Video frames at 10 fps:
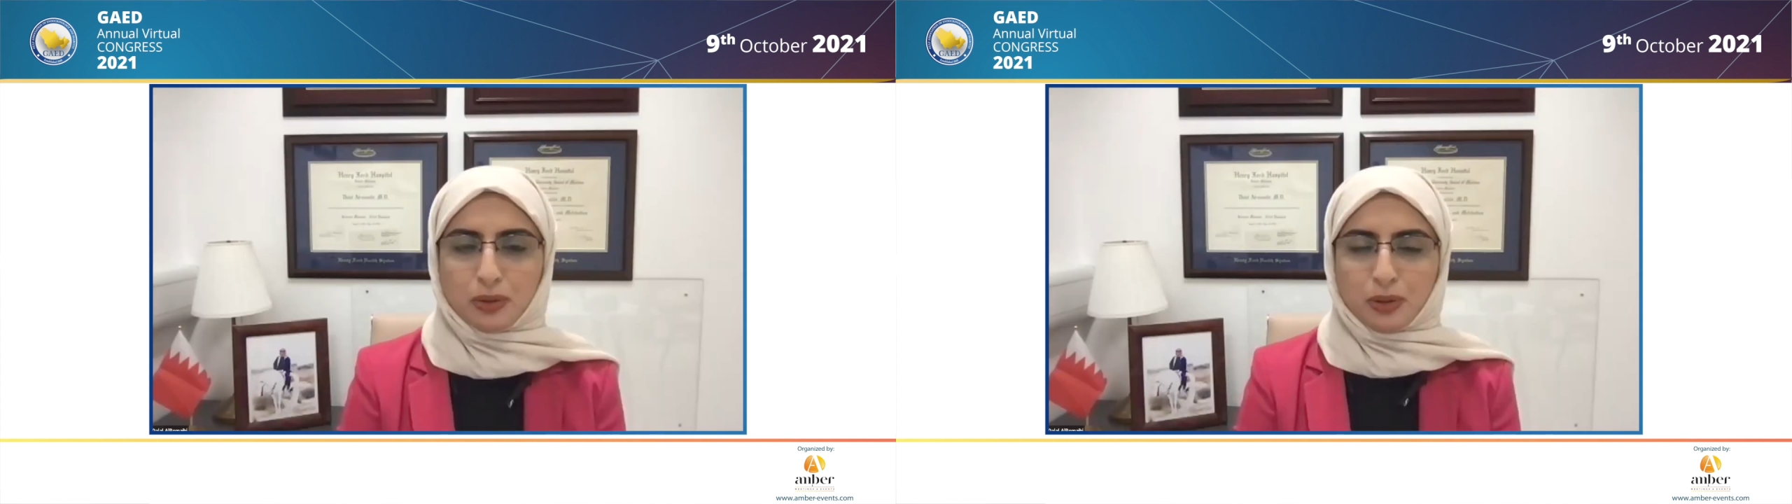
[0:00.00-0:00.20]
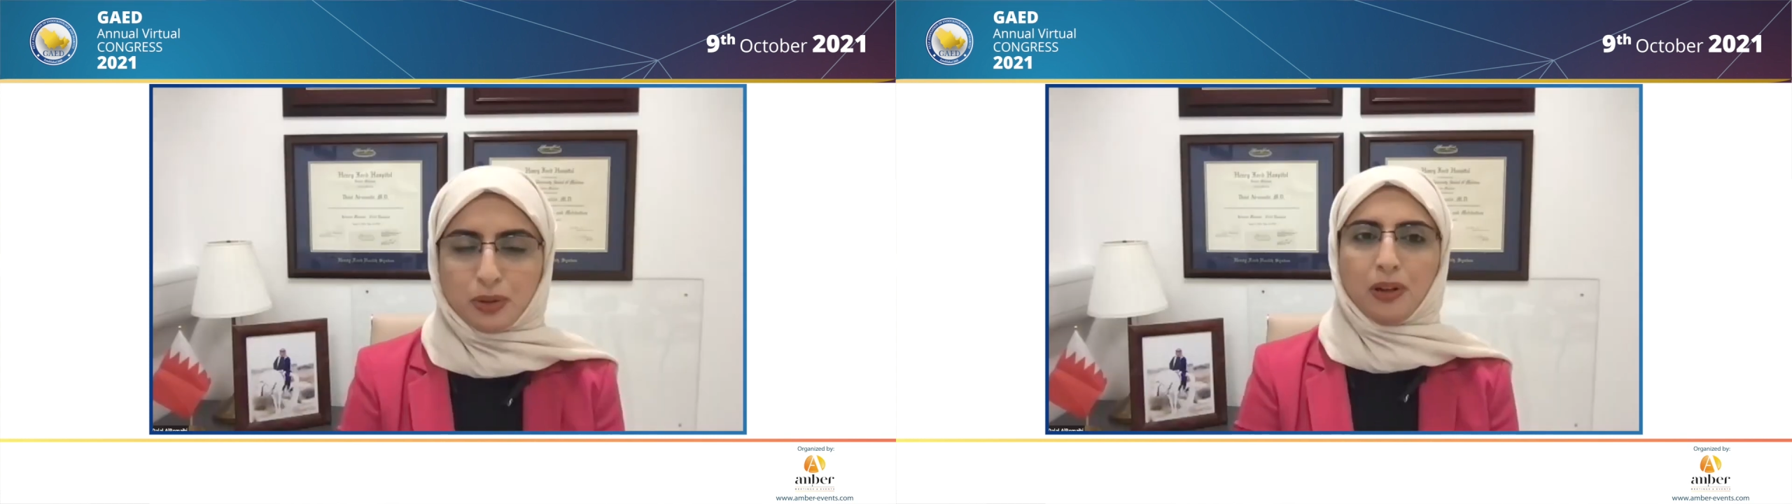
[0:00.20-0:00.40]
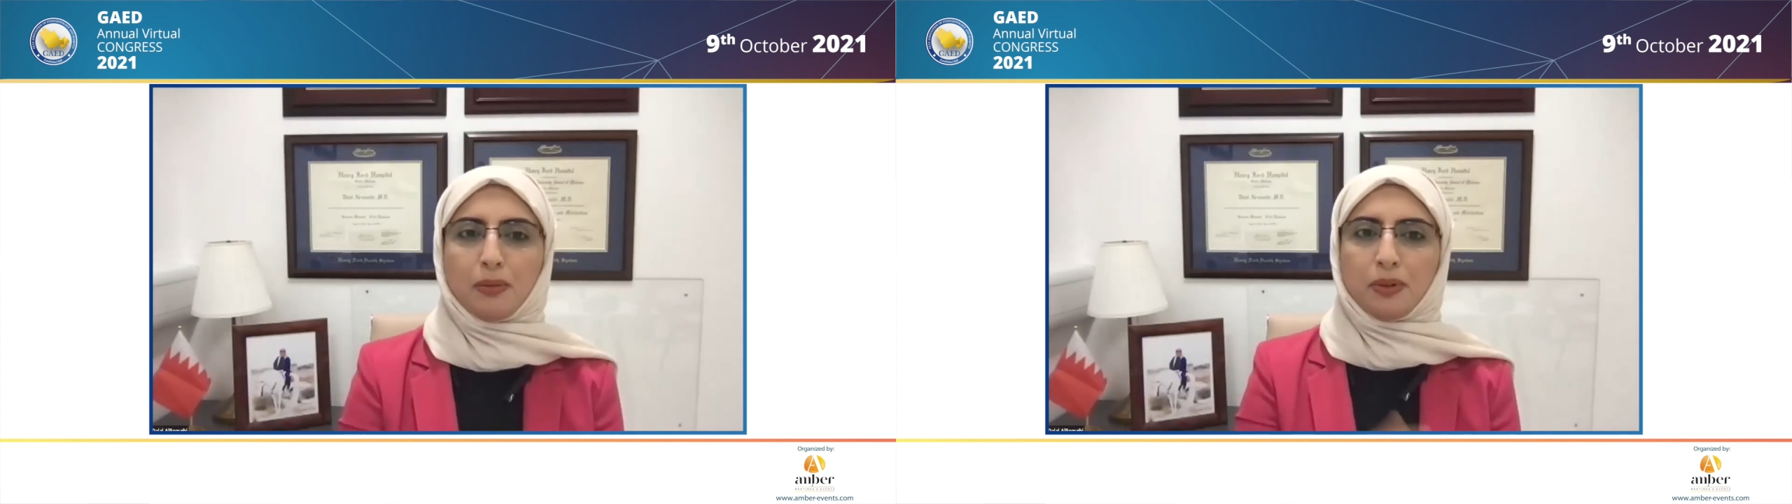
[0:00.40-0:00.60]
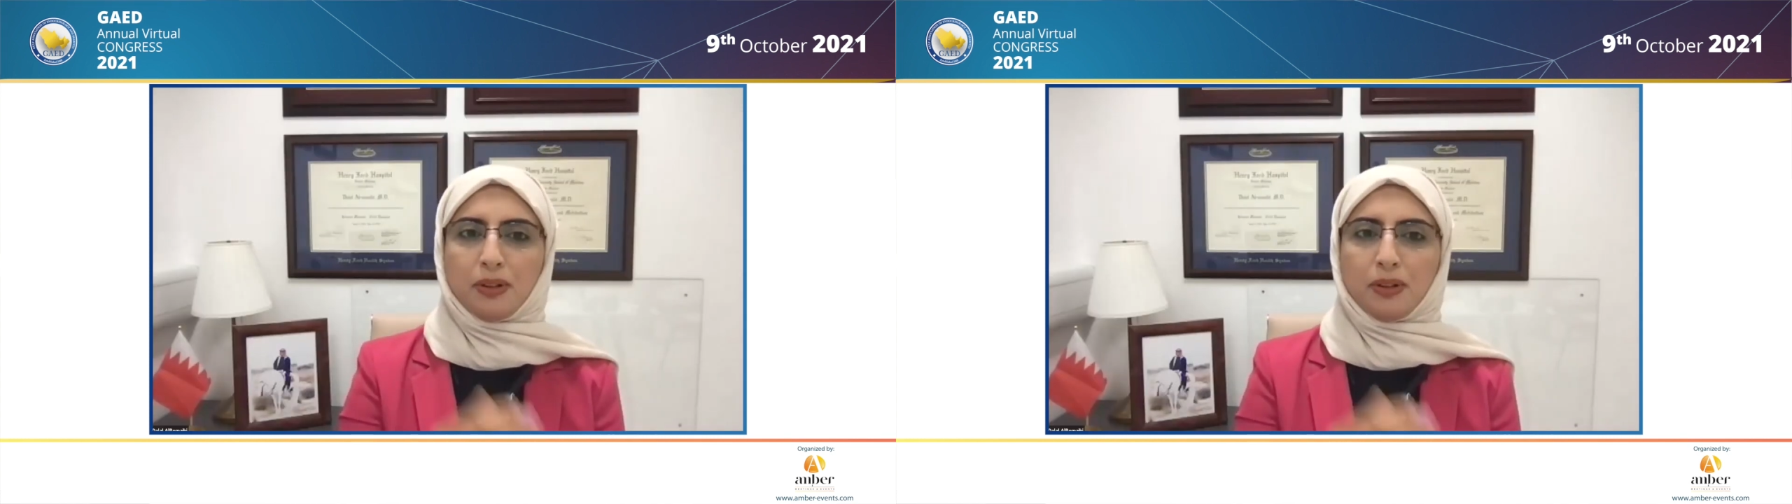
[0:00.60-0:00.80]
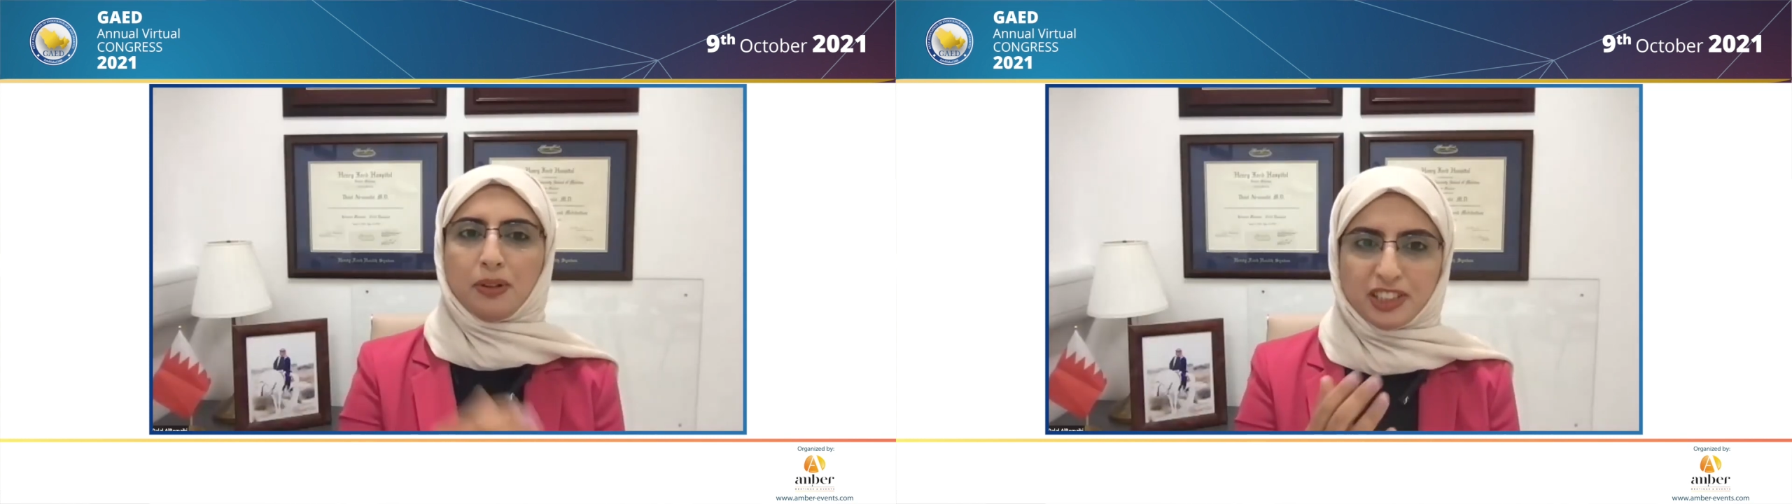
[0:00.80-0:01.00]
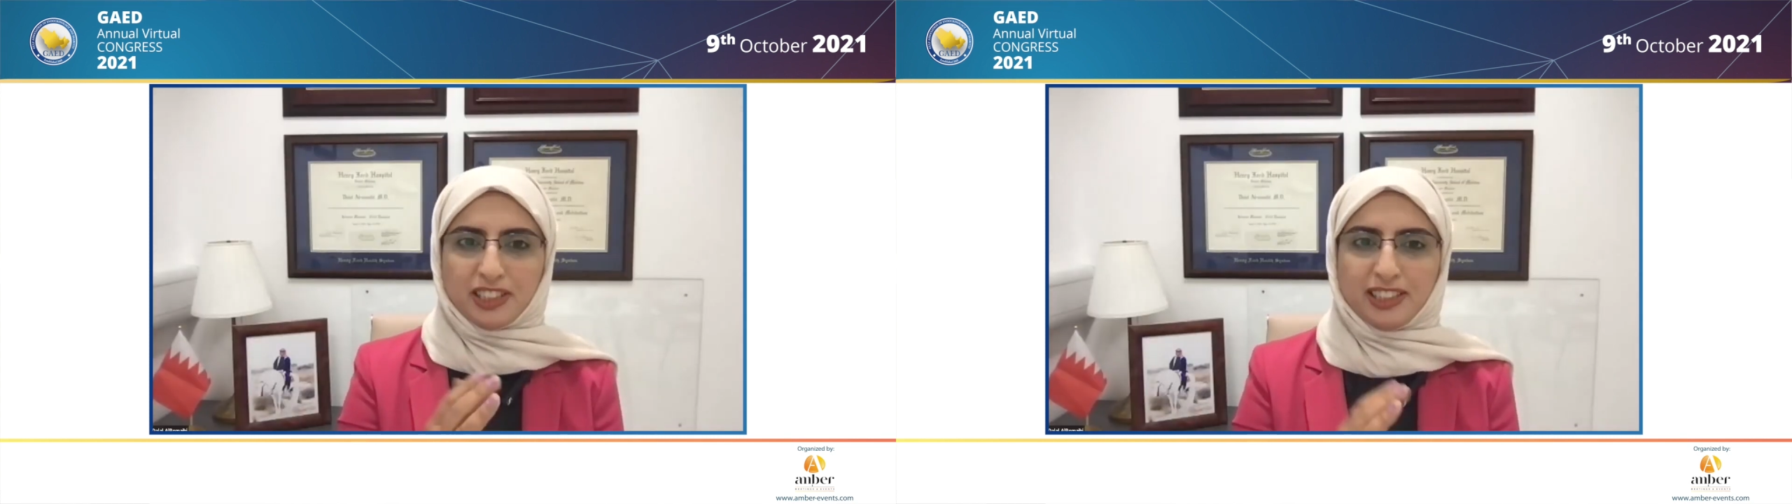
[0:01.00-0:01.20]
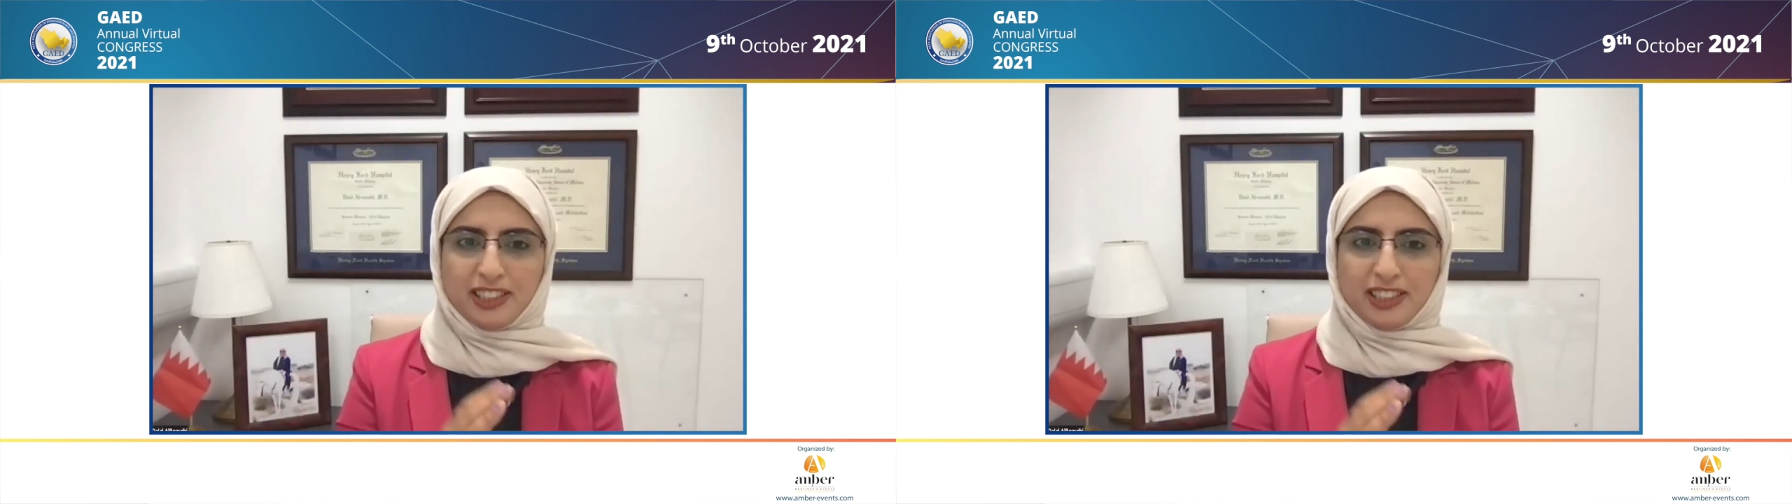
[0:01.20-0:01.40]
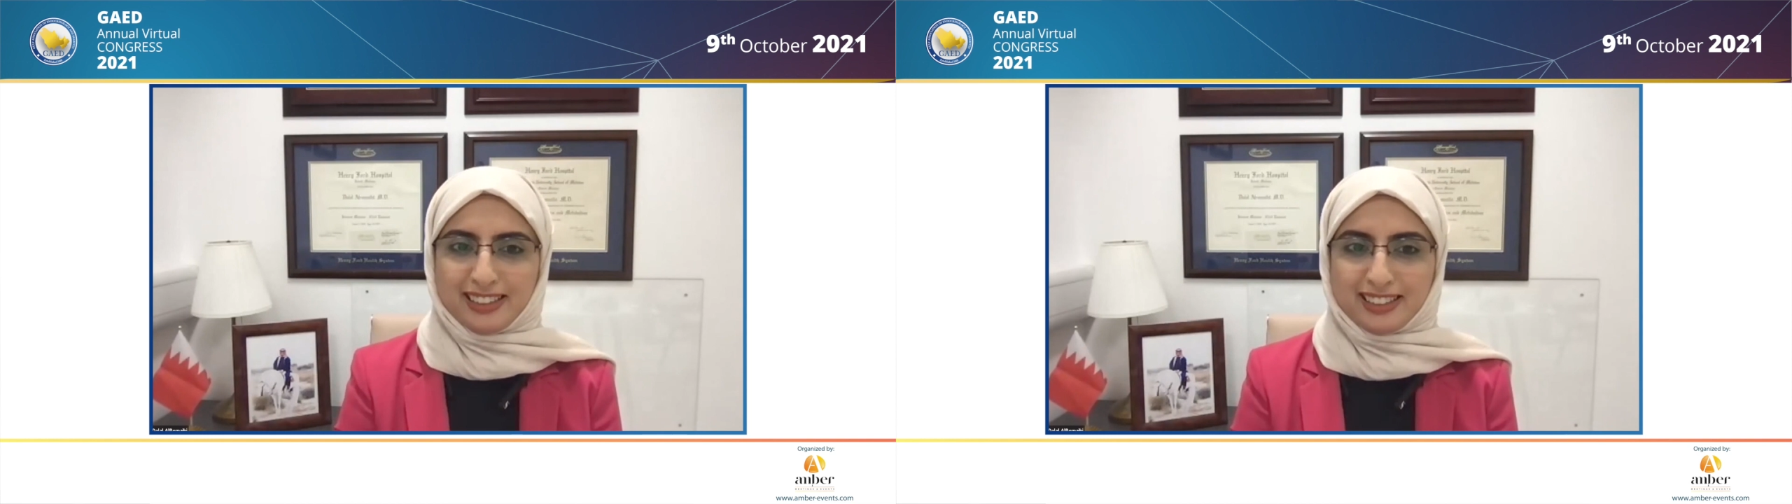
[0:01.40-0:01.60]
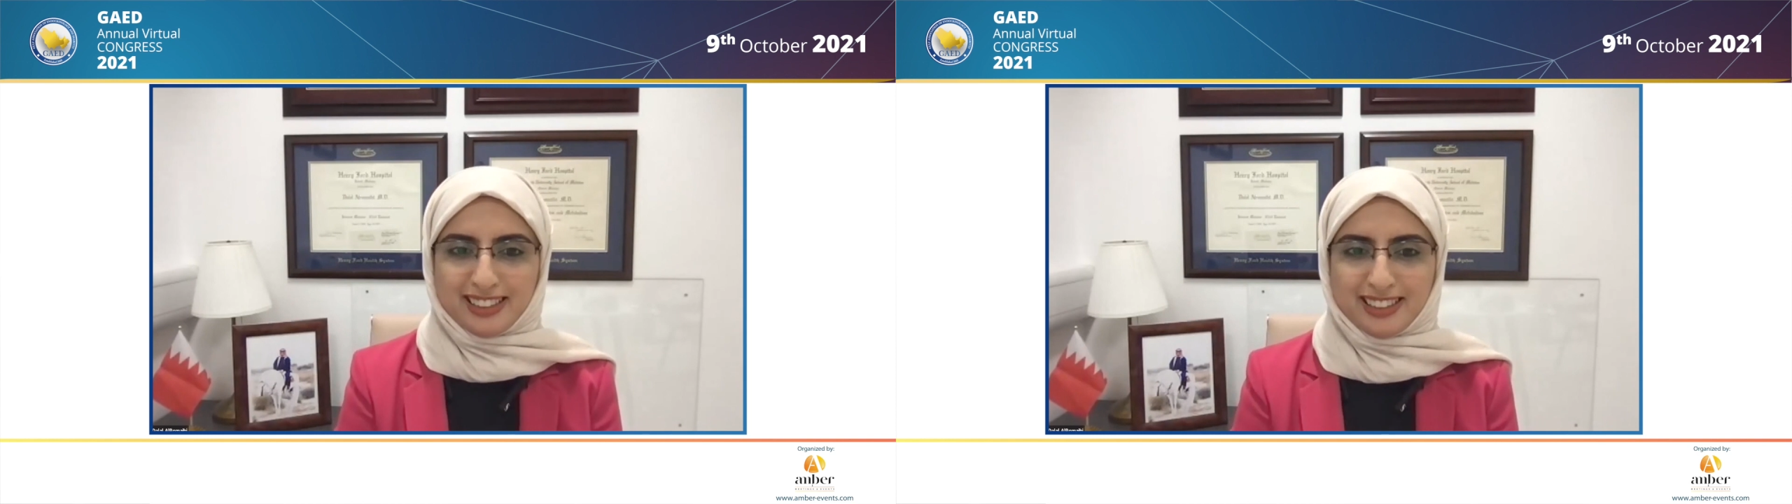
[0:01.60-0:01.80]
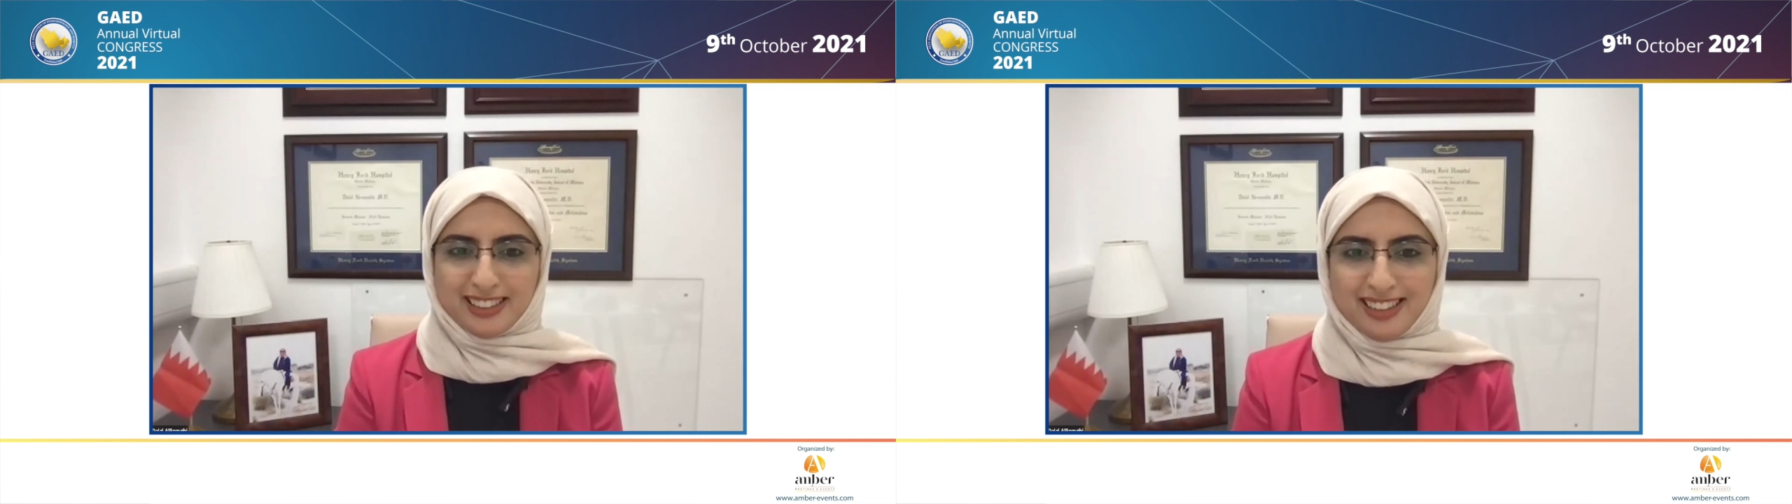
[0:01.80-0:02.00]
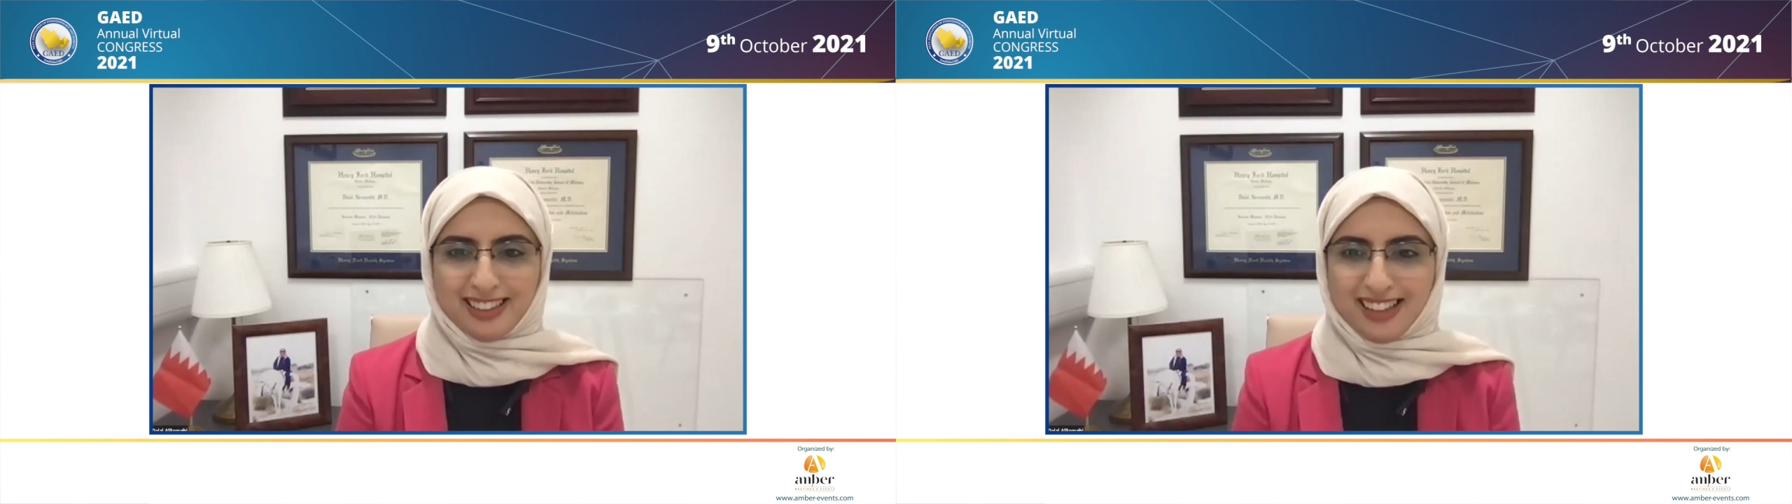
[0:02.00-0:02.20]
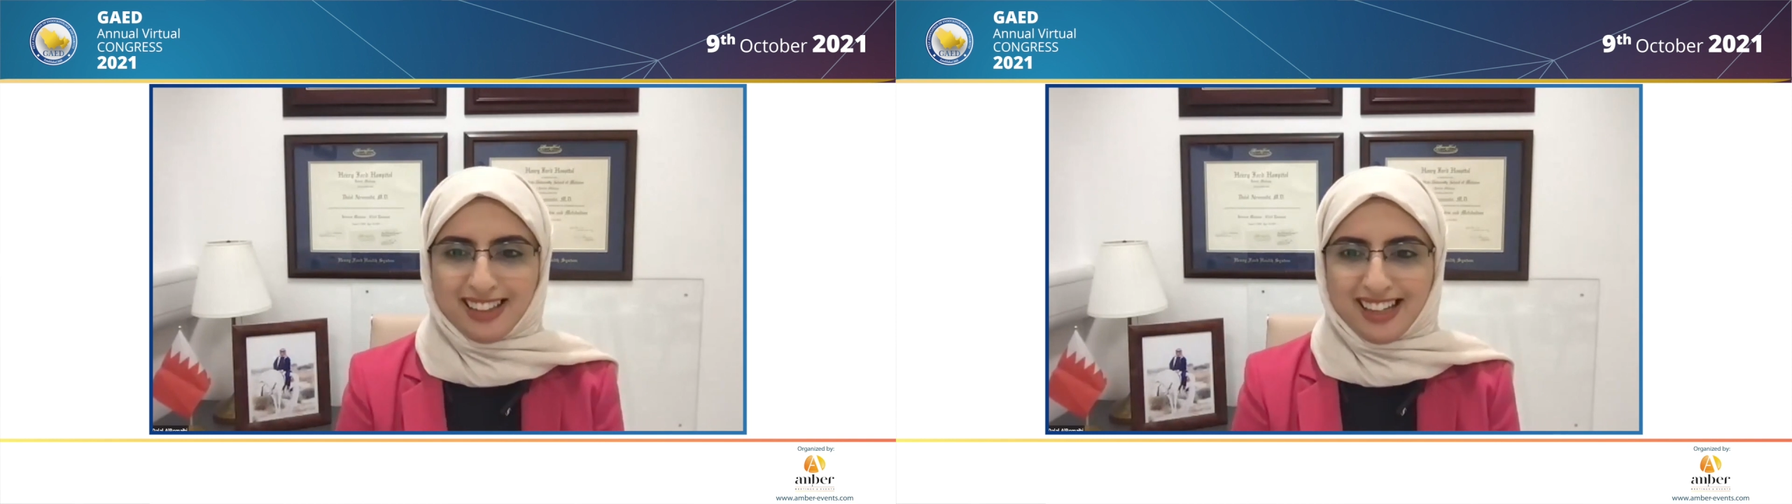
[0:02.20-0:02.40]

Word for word: to call upon GAED